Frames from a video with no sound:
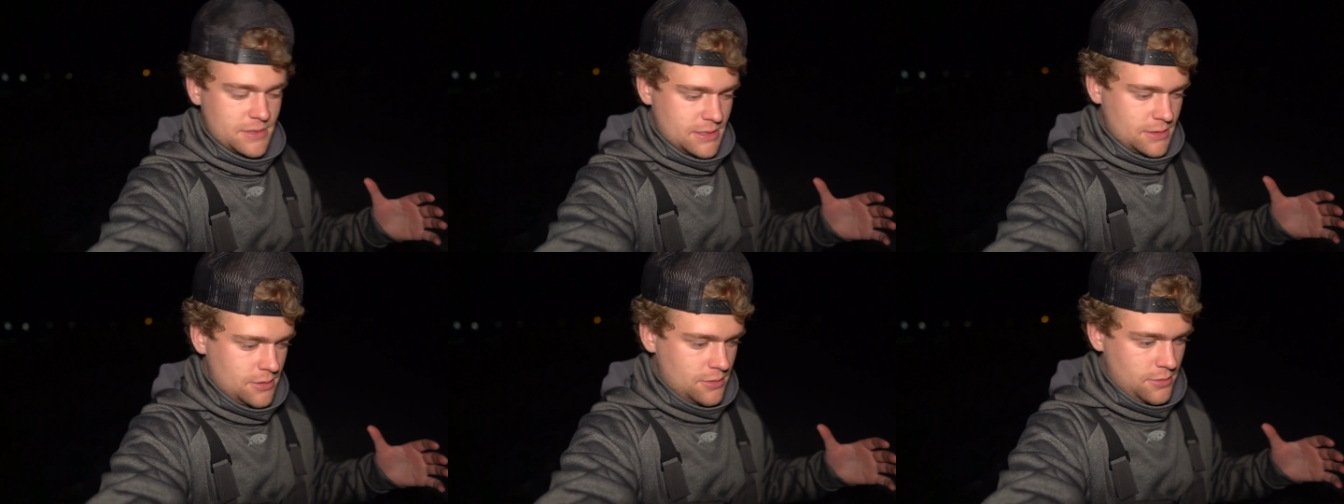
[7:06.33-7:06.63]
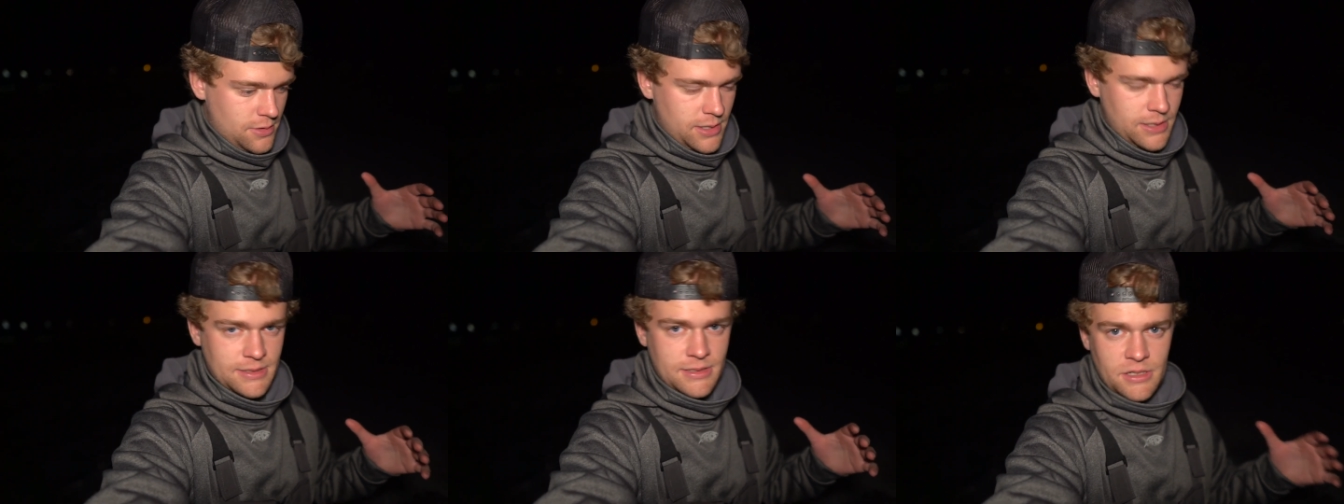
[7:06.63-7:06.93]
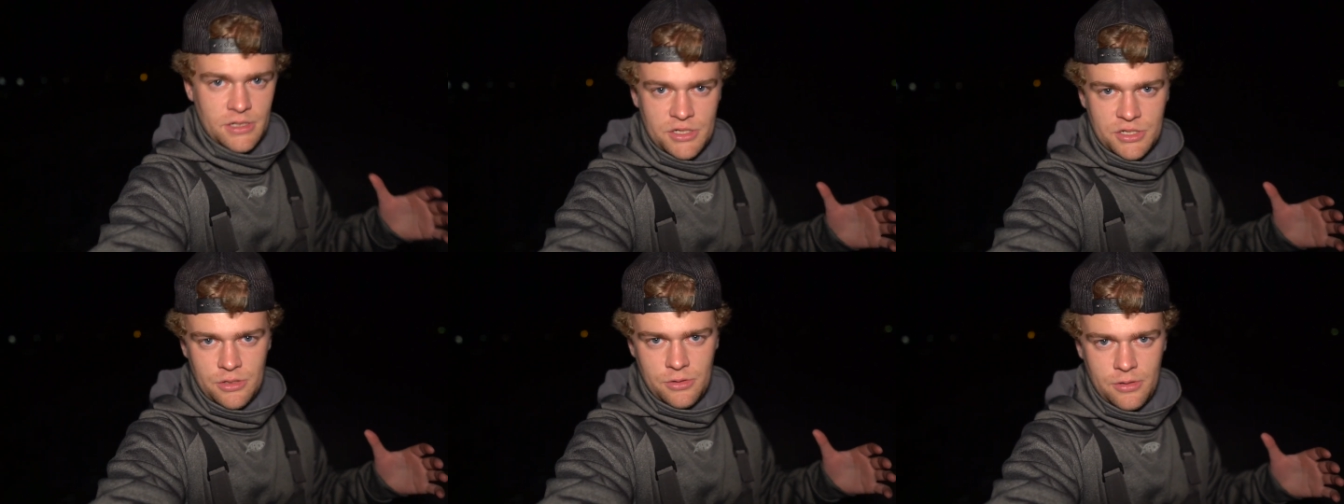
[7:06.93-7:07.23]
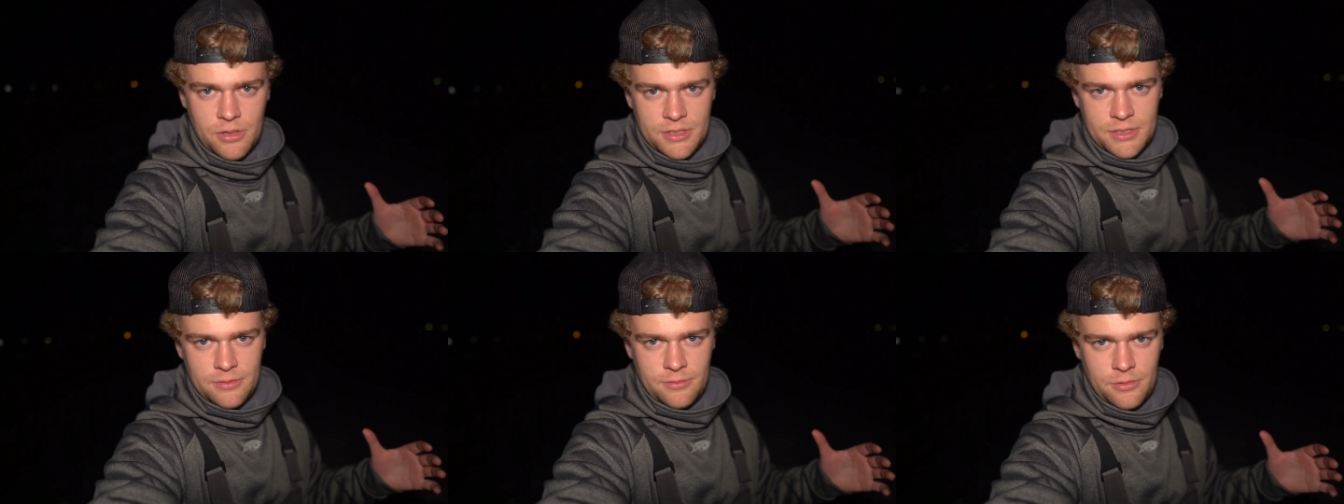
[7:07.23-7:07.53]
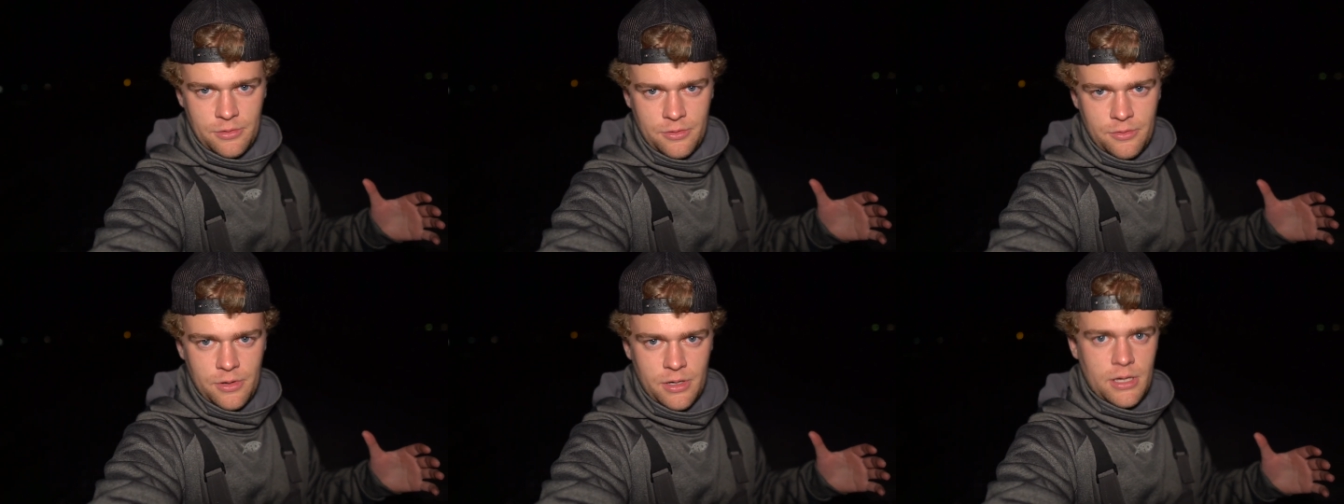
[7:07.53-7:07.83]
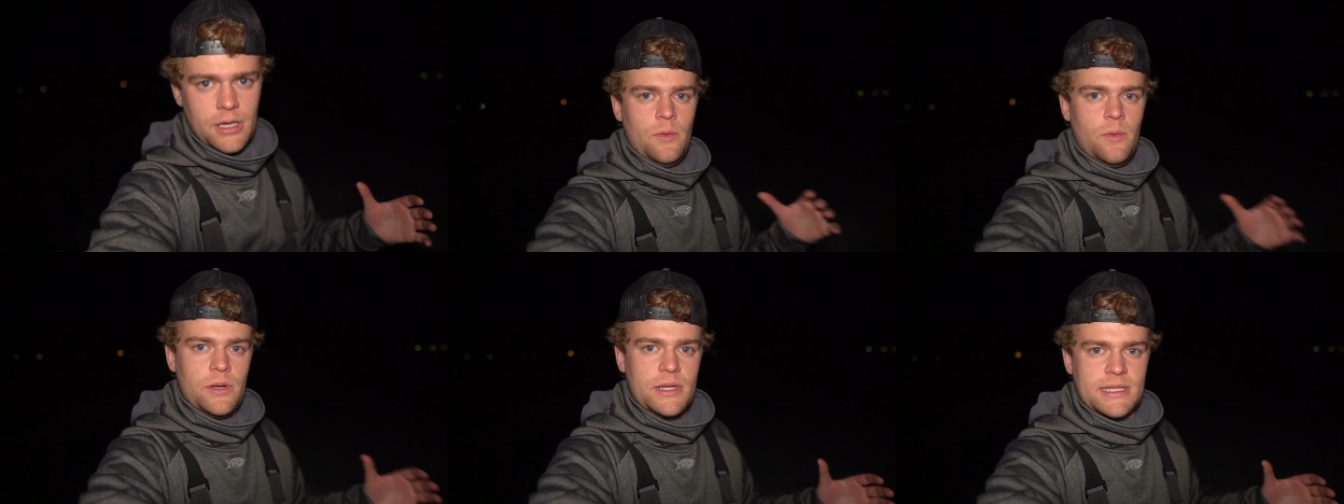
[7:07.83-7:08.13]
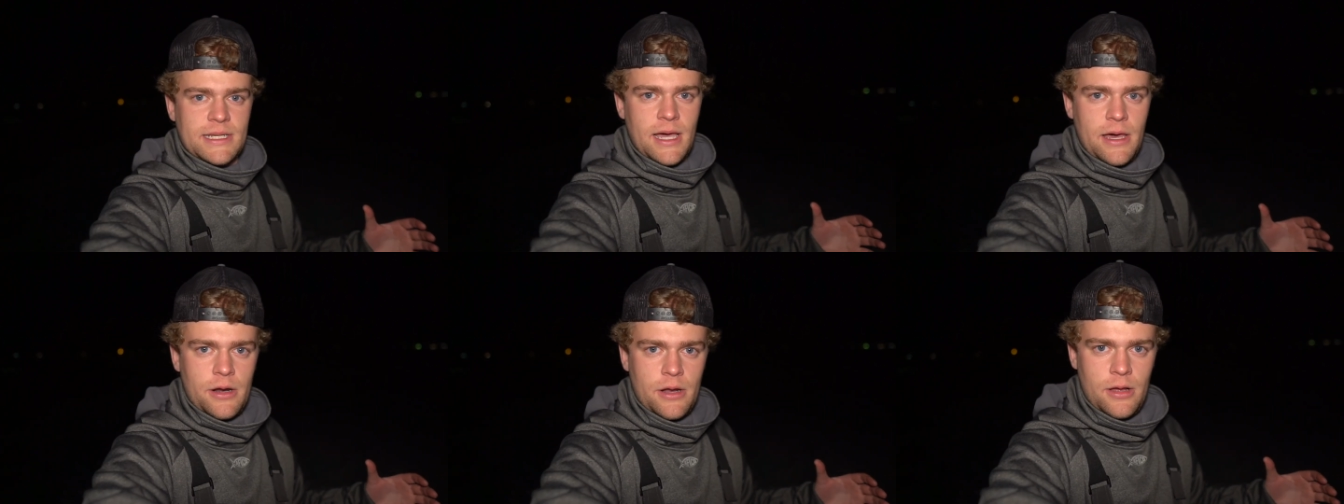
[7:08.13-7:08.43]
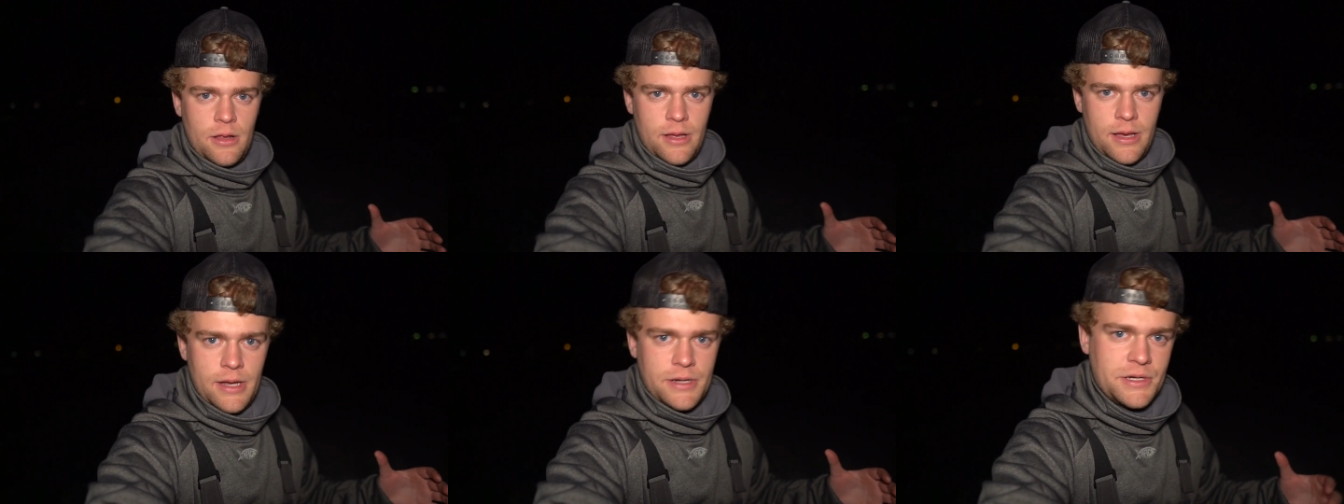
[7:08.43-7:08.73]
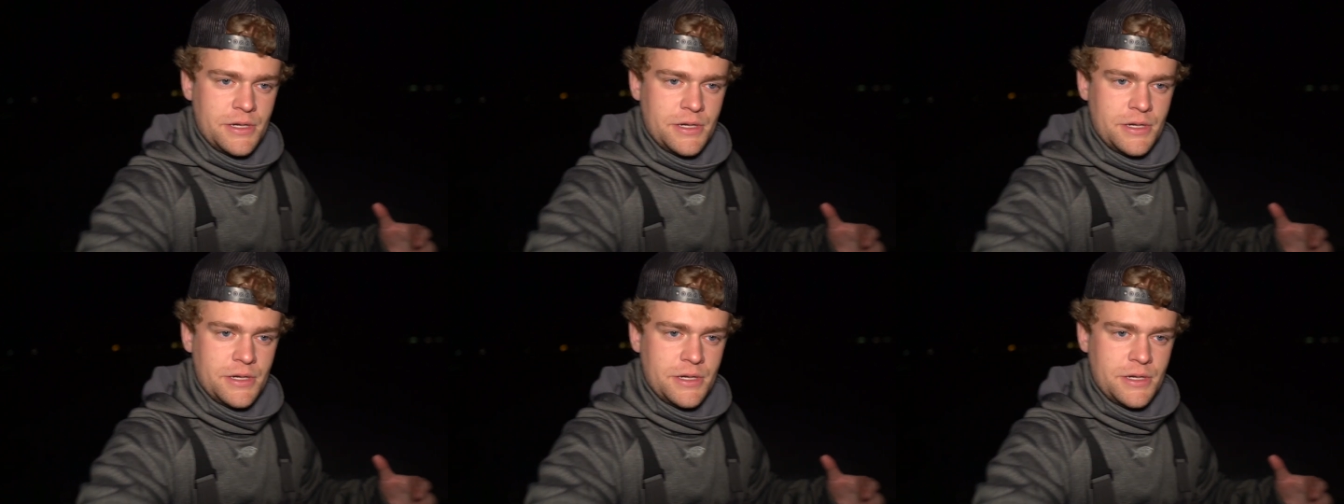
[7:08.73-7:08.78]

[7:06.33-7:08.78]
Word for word: so he's gonna show us real quick what he's got all on